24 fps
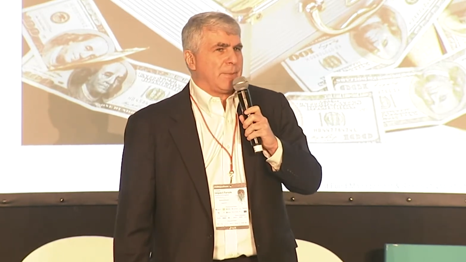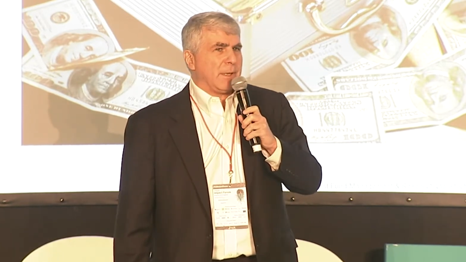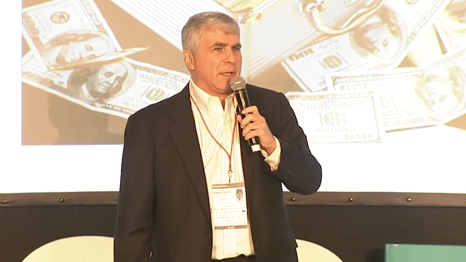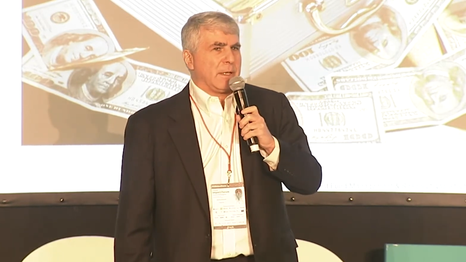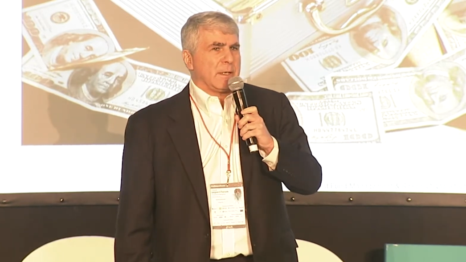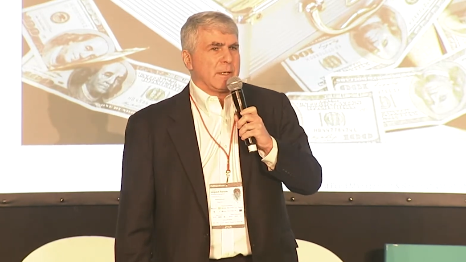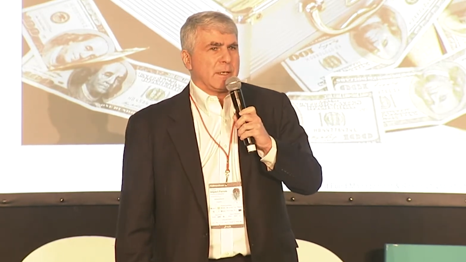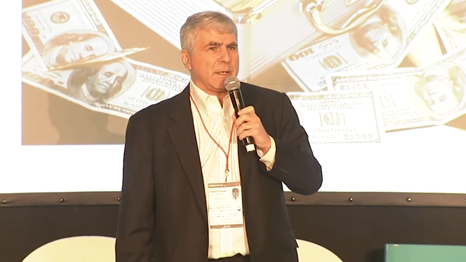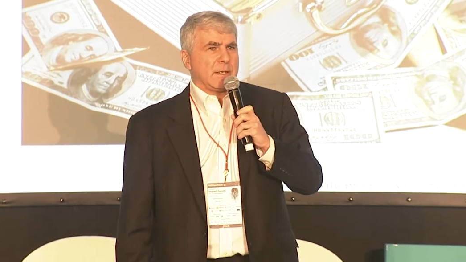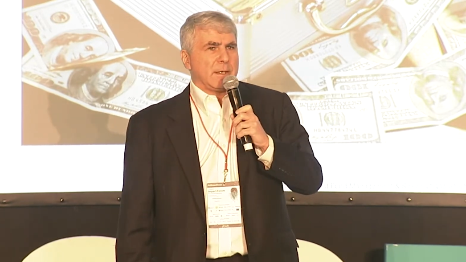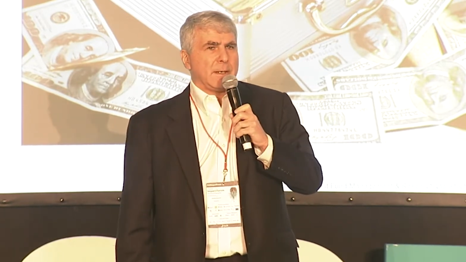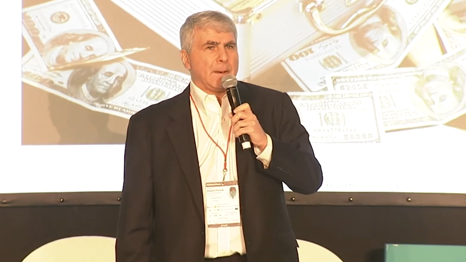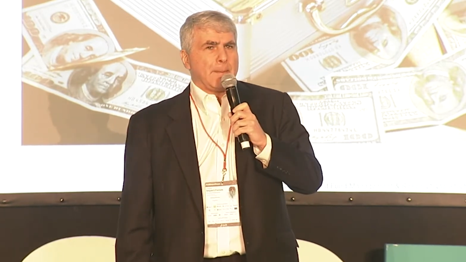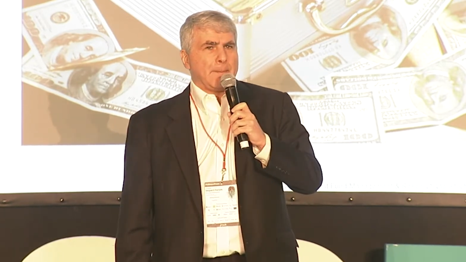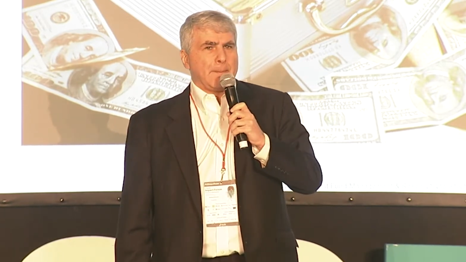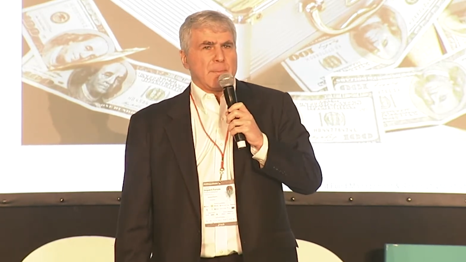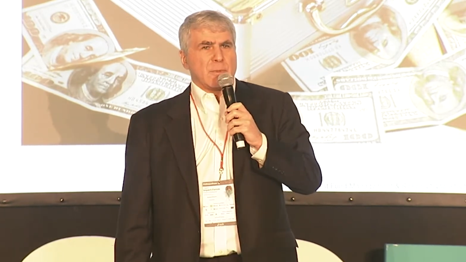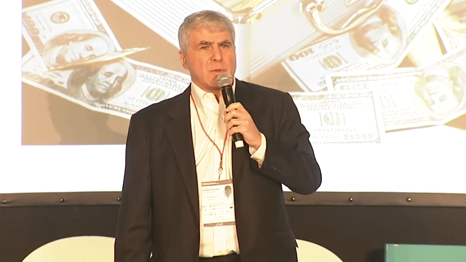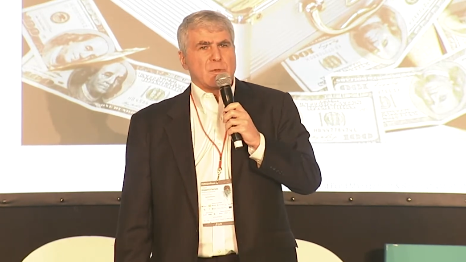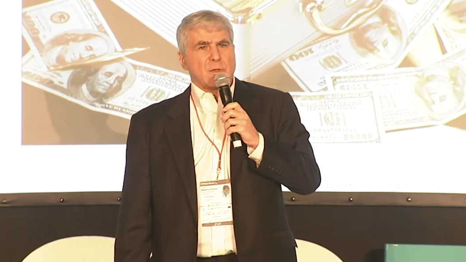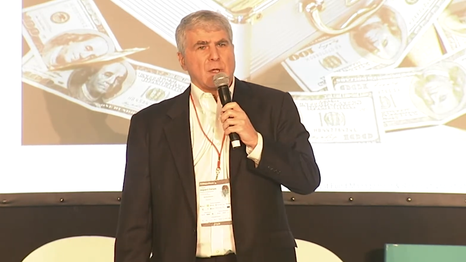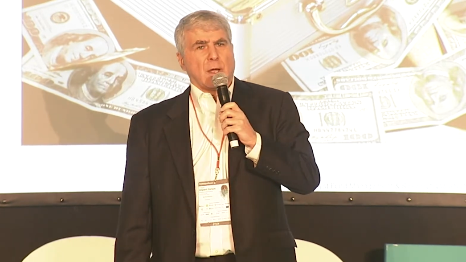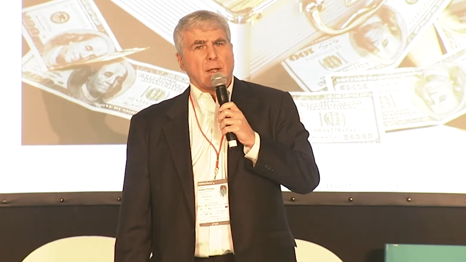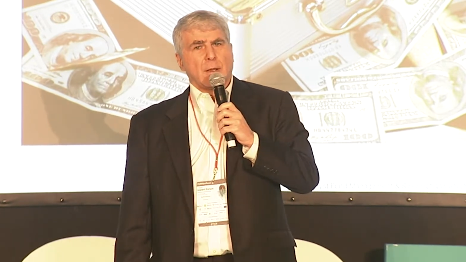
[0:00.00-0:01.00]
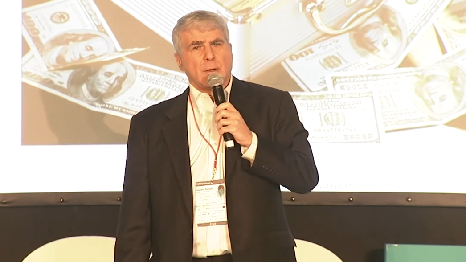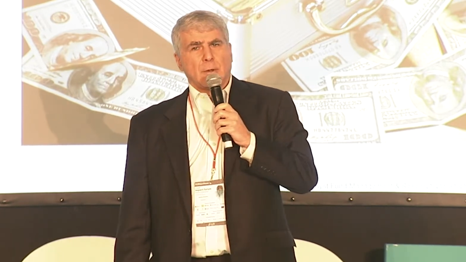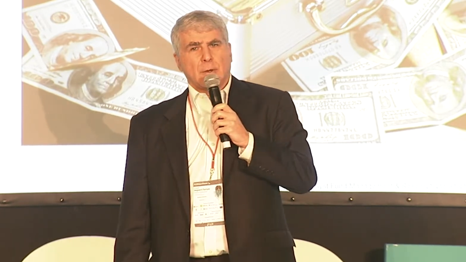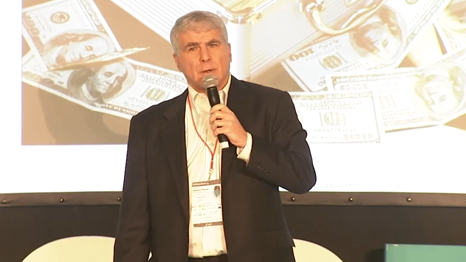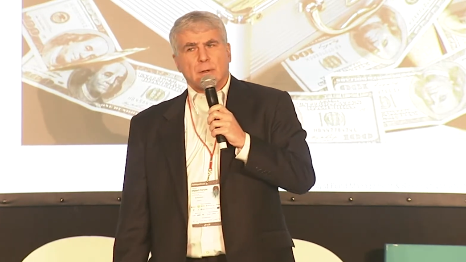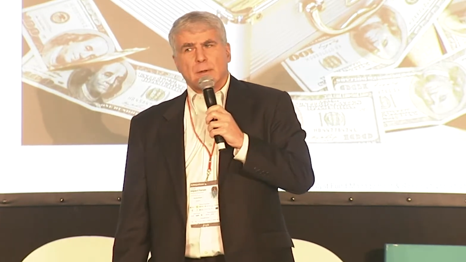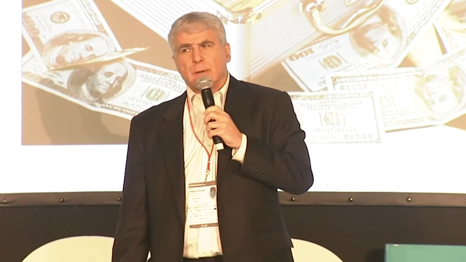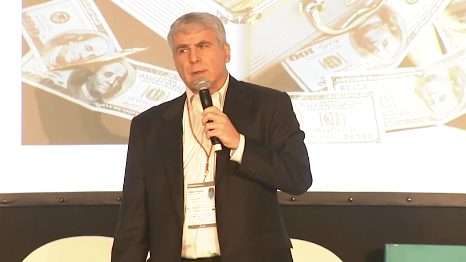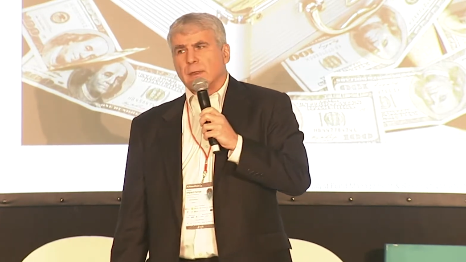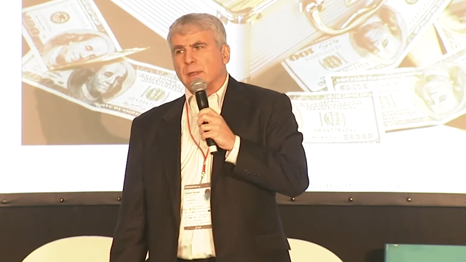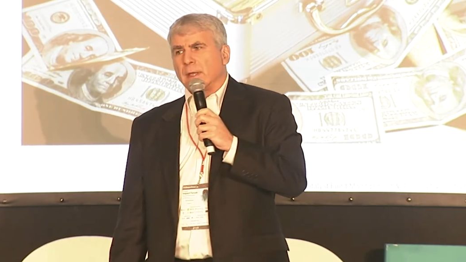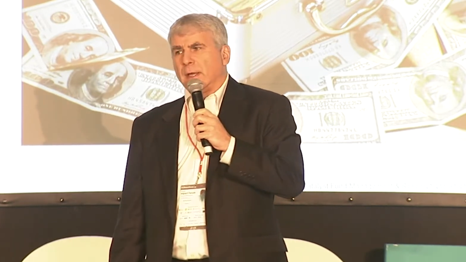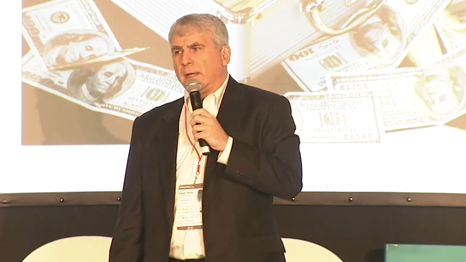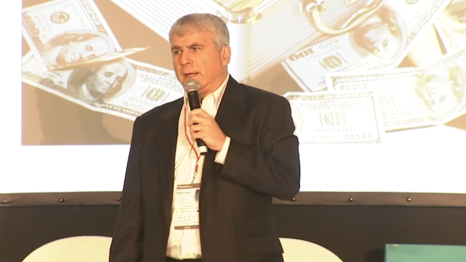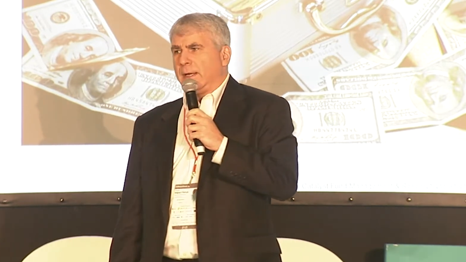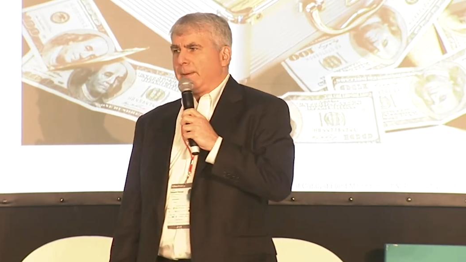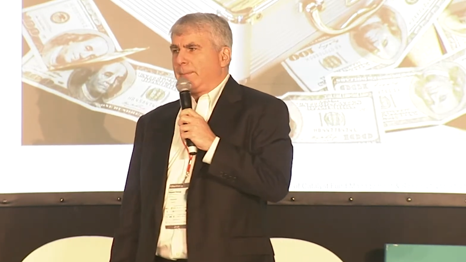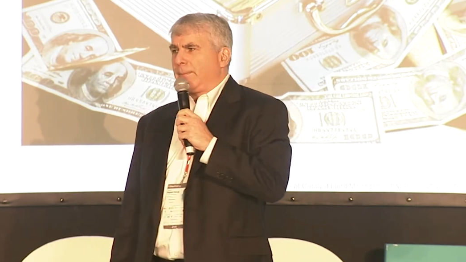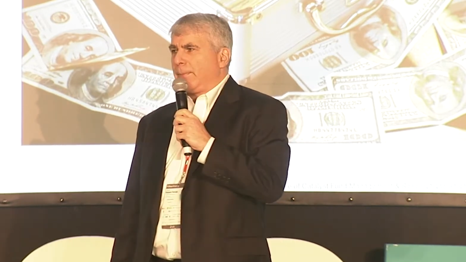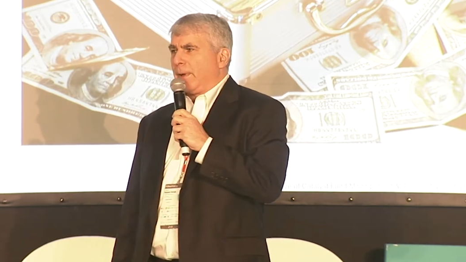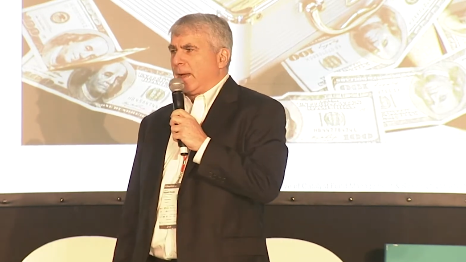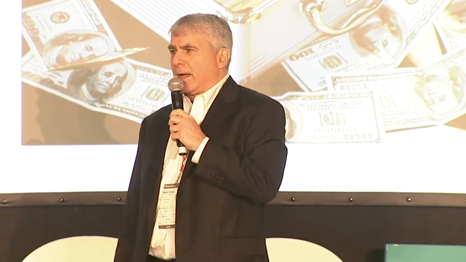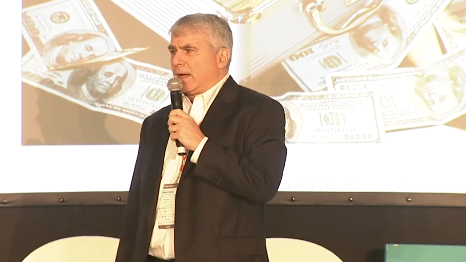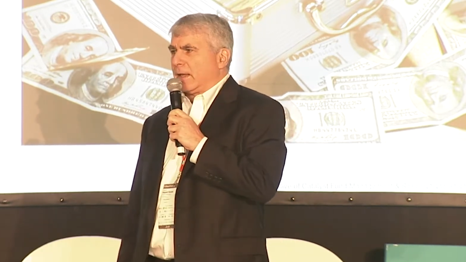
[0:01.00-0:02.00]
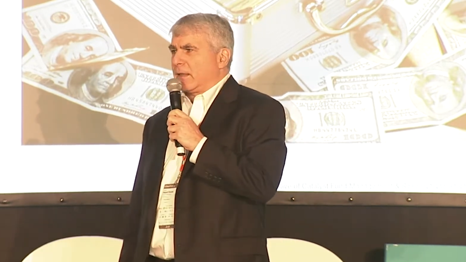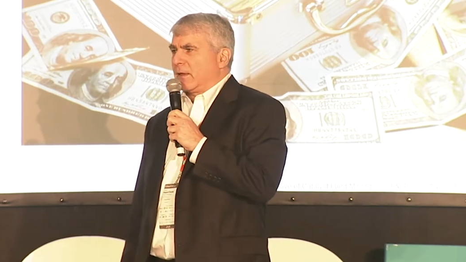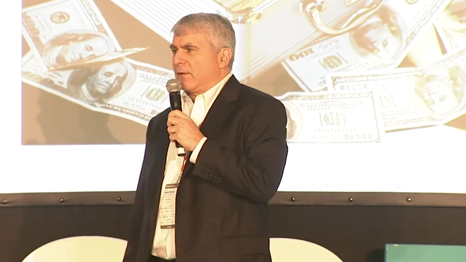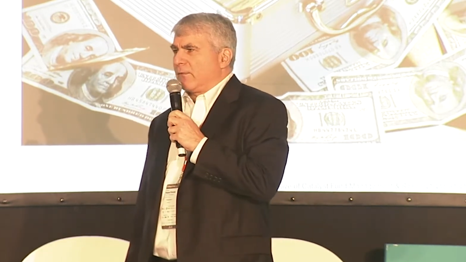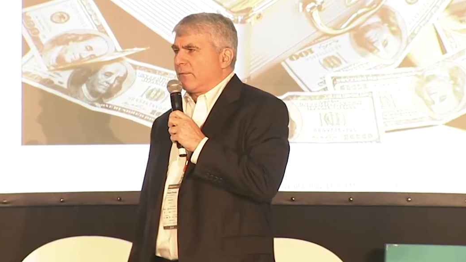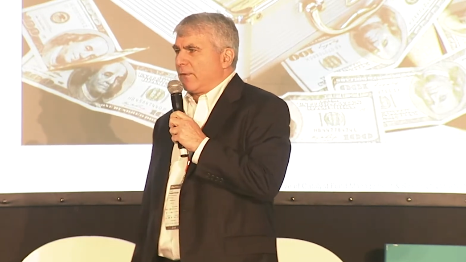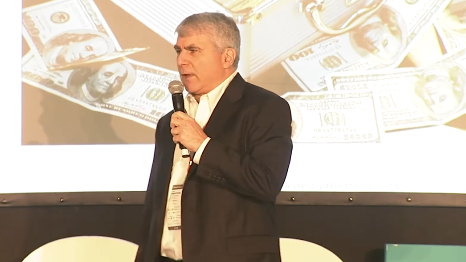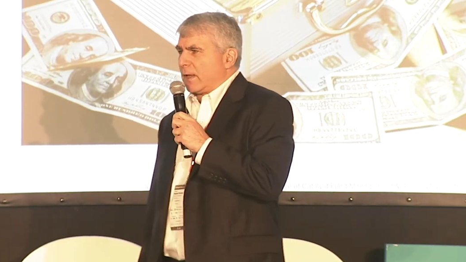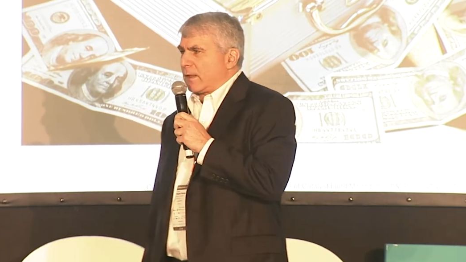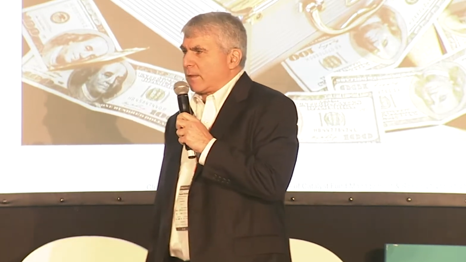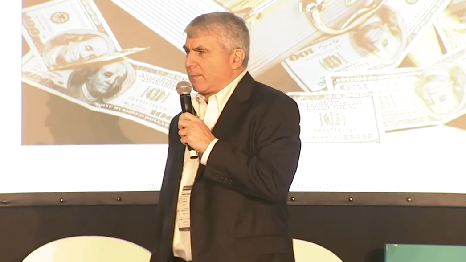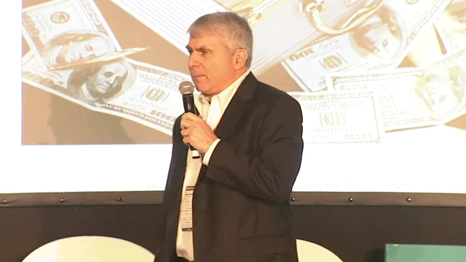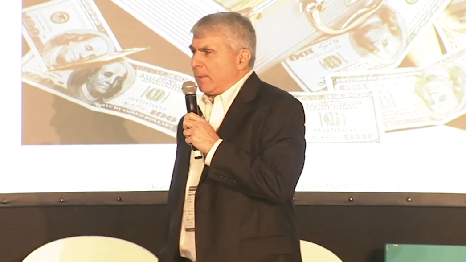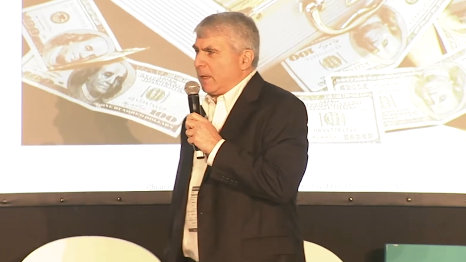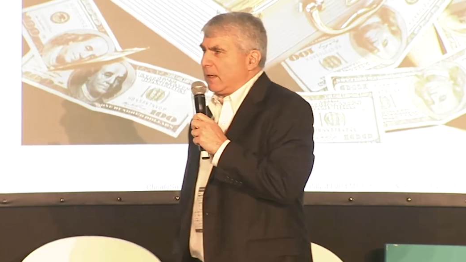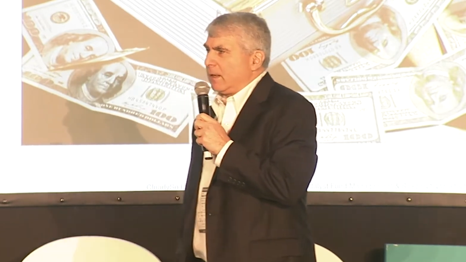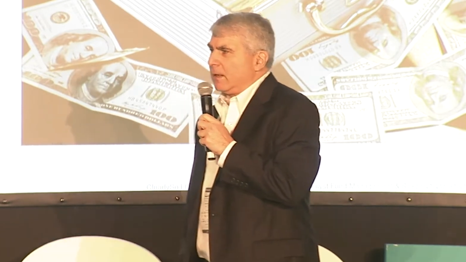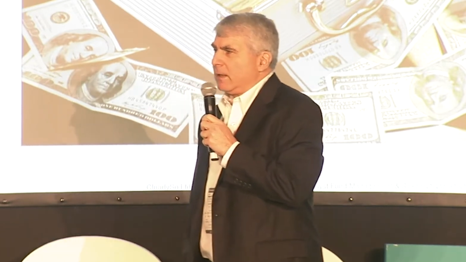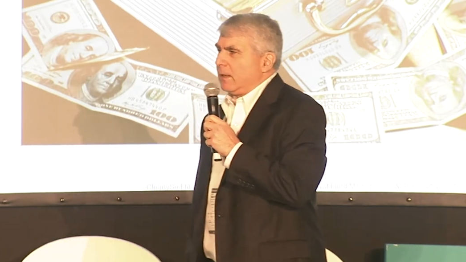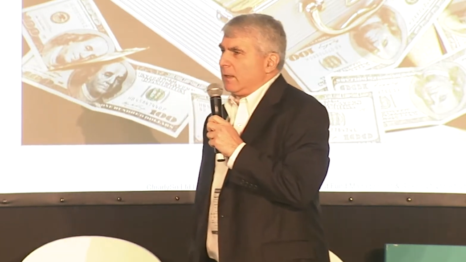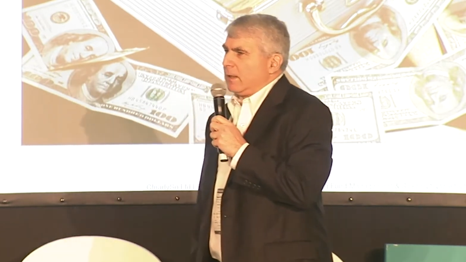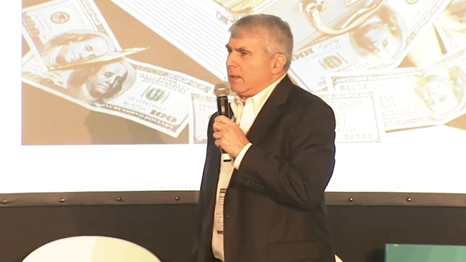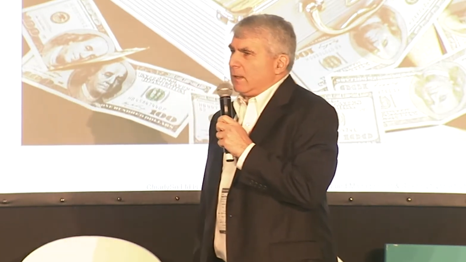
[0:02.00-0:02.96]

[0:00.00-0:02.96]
billion in impact investment.